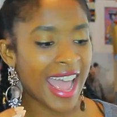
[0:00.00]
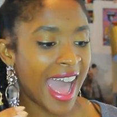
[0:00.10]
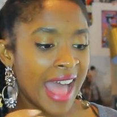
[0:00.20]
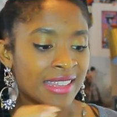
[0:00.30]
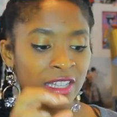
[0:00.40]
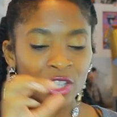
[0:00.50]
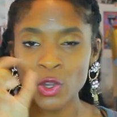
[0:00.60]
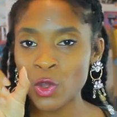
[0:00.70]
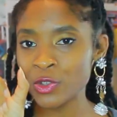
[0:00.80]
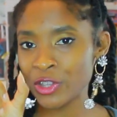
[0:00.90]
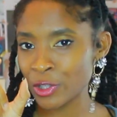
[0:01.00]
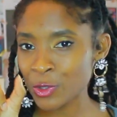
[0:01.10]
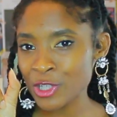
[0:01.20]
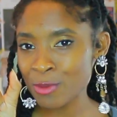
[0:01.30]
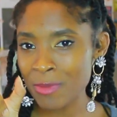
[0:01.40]
It has the little
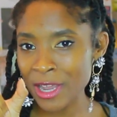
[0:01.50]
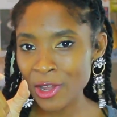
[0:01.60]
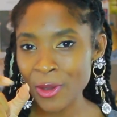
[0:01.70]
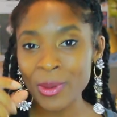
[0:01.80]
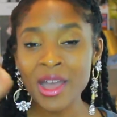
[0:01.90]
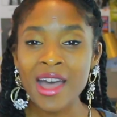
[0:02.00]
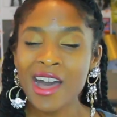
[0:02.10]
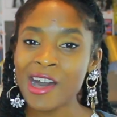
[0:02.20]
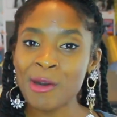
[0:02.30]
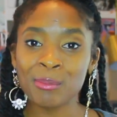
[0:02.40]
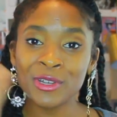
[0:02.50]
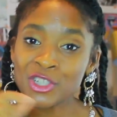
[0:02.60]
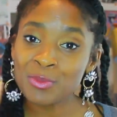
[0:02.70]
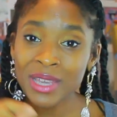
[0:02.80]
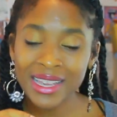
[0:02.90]
tomato
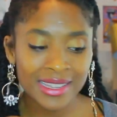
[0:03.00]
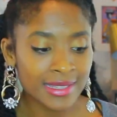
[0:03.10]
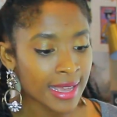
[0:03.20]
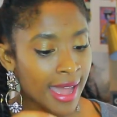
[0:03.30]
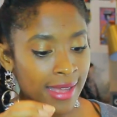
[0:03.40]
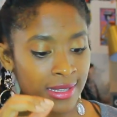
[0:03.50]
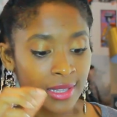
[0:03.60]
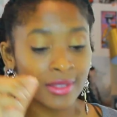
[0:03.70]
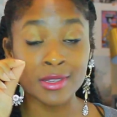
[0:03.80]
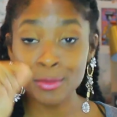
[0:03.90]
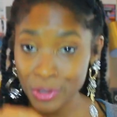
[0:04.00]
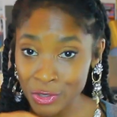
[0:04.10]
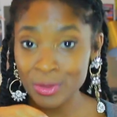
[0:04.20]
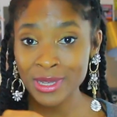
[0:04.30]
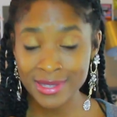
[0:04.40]
push pins. It has the
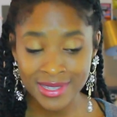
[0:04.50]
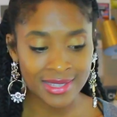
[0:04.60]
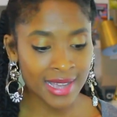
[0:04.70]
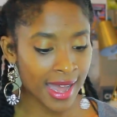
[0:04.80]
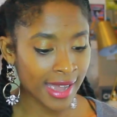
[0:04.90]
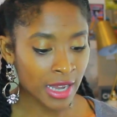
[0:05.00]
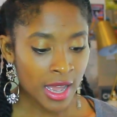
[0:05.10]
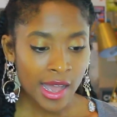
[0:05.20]
push pins inside.